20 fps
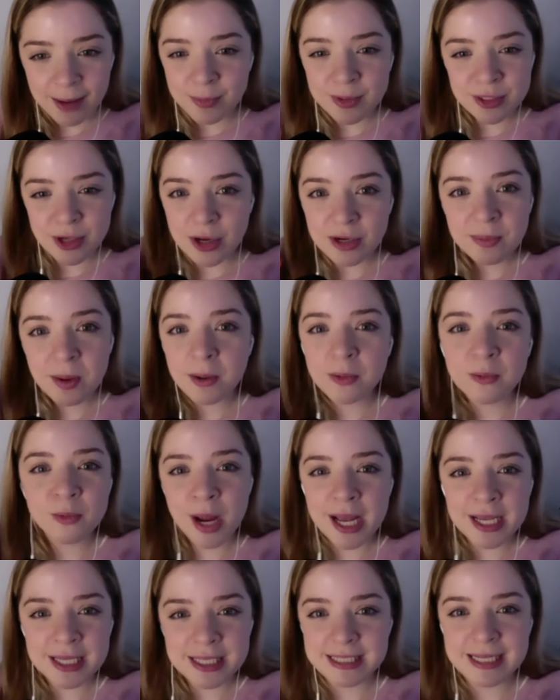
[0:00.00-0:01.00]
We talked about
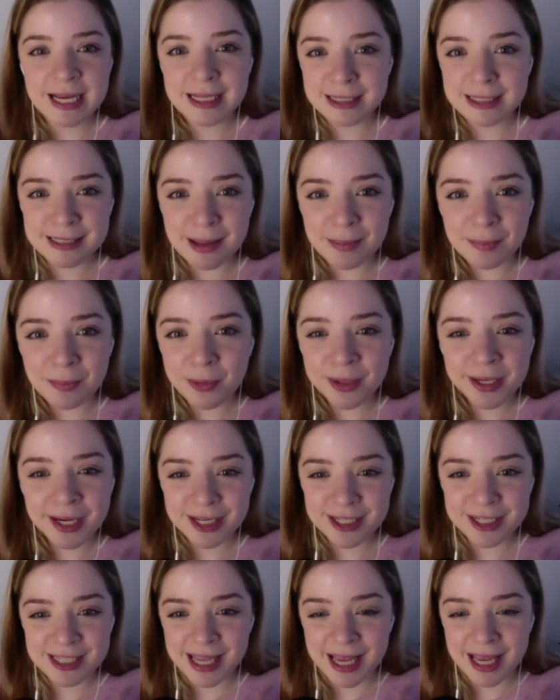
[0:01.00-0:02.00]
rest at some point.
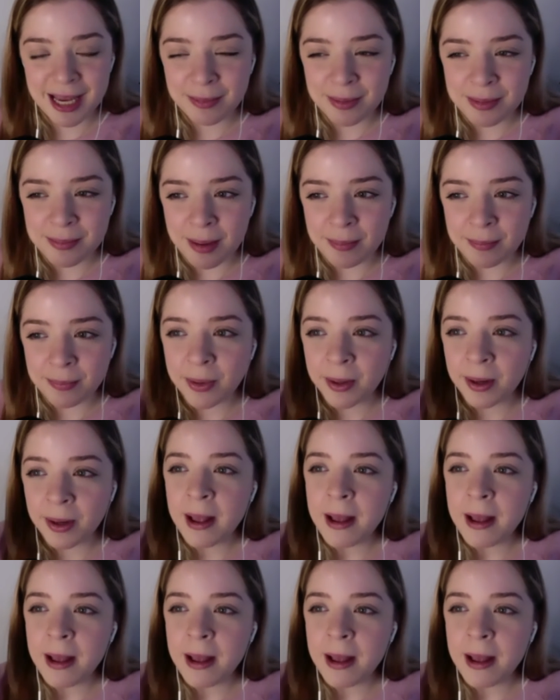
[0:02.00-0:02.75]
I just can't remember.